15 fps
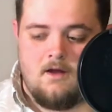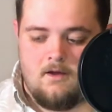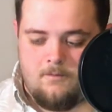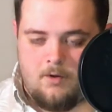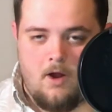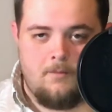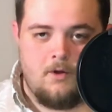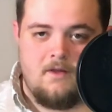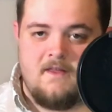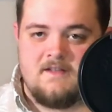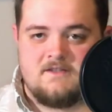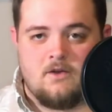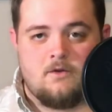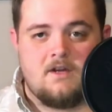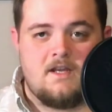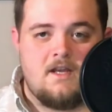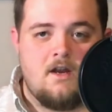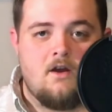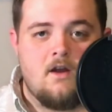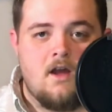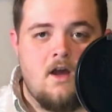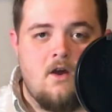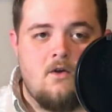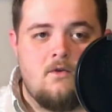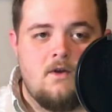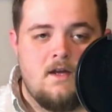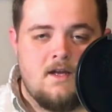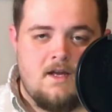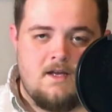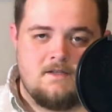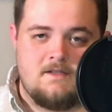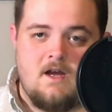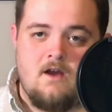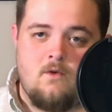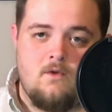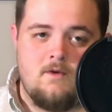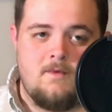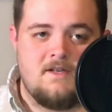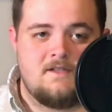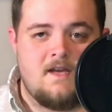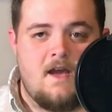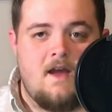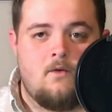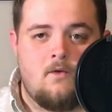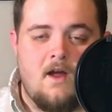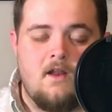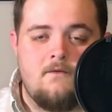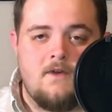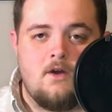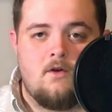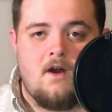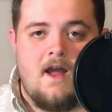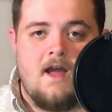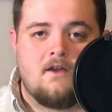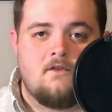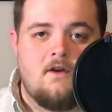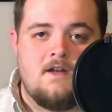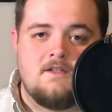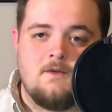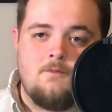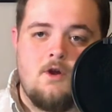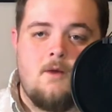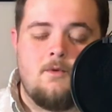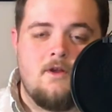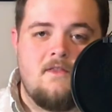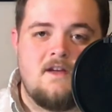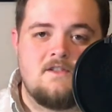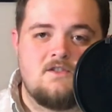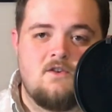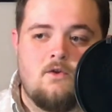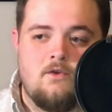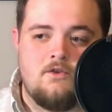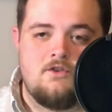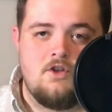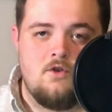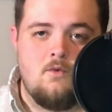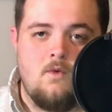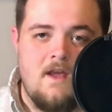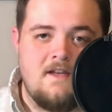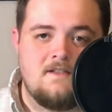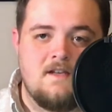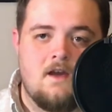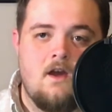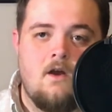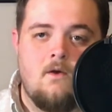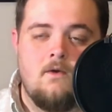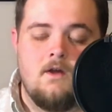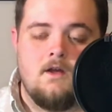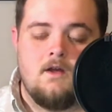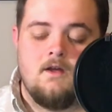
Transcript: A property that sold a year ago is not going to be as relevant or accurate as a property that sold 2 weeks ago.